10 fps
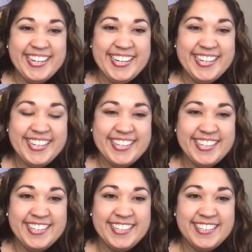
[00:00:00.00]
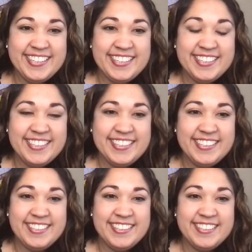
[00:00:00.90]

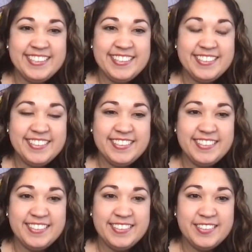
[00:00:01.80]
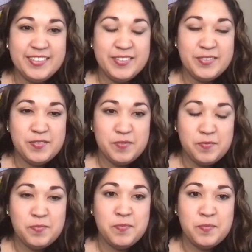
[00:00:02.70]

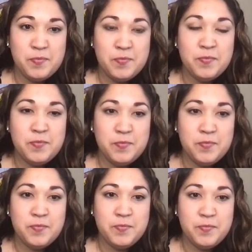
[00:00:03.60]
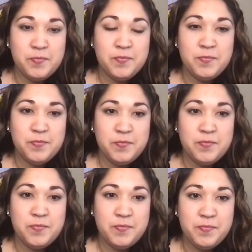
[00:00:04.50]

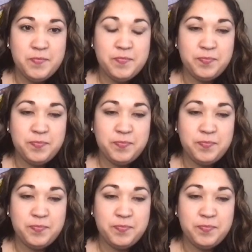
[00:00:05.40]
(silent)